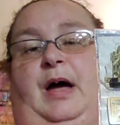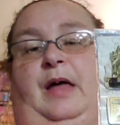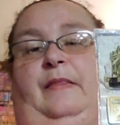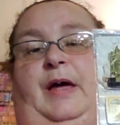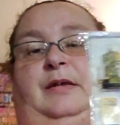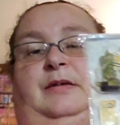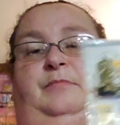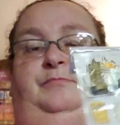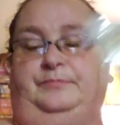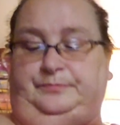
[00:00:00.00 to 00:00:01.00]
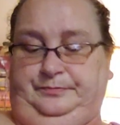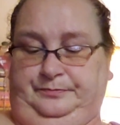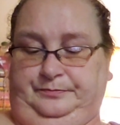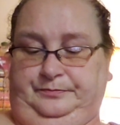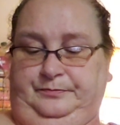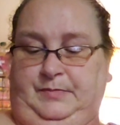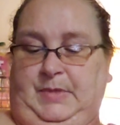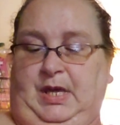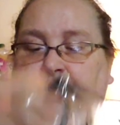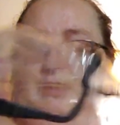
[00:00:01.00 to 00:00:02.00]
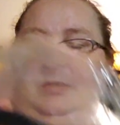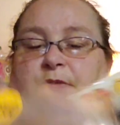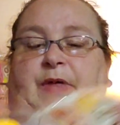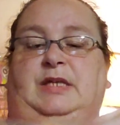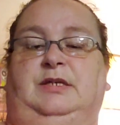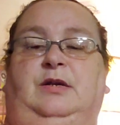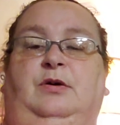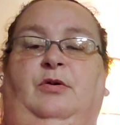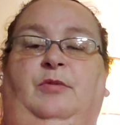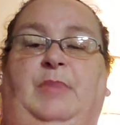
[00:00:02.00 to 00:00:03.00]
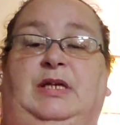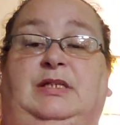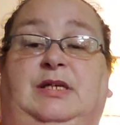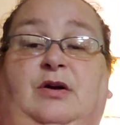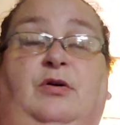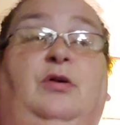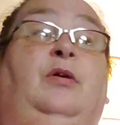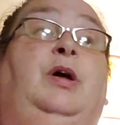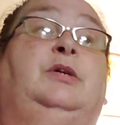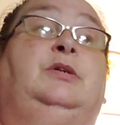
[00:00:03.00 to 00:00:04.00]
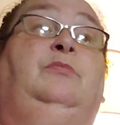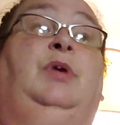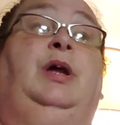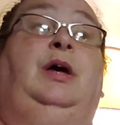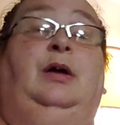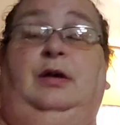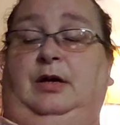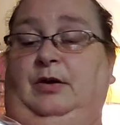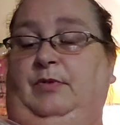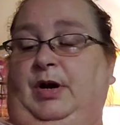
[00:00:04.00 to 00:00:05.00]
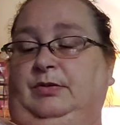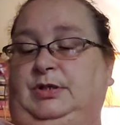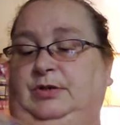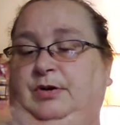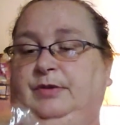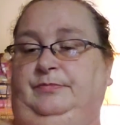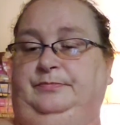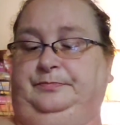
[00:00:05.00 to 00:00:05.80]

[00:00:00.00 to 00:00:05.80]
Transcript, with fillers: I like them. So that's going to go in my sticker collection when I get around to it.